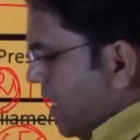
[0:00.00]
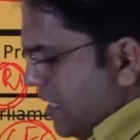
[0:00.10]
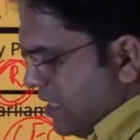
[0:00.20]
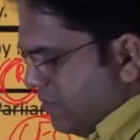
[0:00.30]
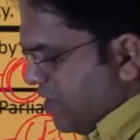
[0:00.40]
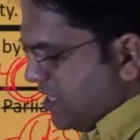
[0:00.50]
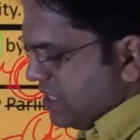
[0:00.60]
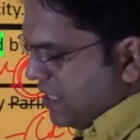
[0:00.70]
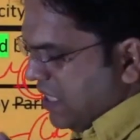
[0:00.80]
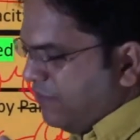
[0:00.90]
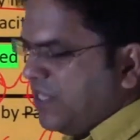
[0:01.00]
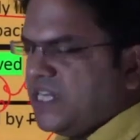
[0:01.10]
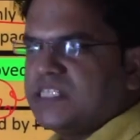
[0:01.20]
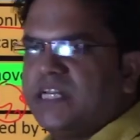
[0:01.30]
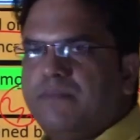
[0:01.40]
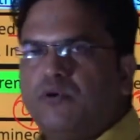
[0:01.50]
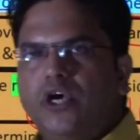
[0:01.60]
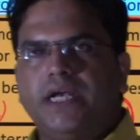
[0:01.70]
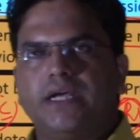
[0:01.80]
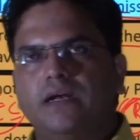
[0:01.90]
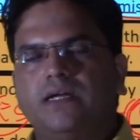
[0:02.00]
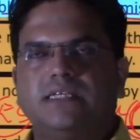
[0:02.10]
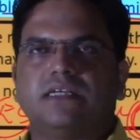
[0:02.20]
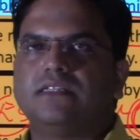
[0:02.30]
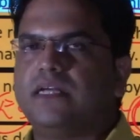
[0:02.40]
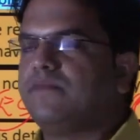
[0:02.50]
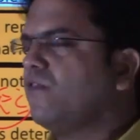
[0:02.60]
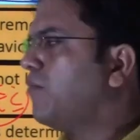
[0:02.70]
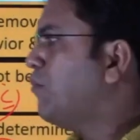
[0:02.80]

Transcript: Un means if there is any political reason, then for